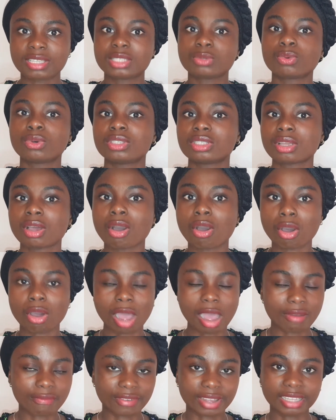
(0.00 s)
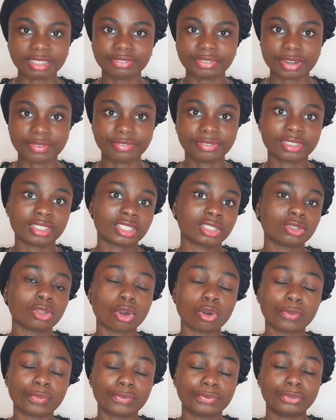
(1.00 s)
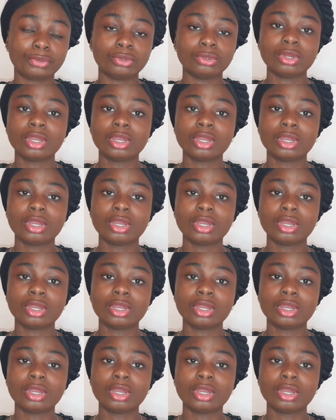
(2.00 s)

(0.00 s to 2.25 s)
it was Harvard referencing all through.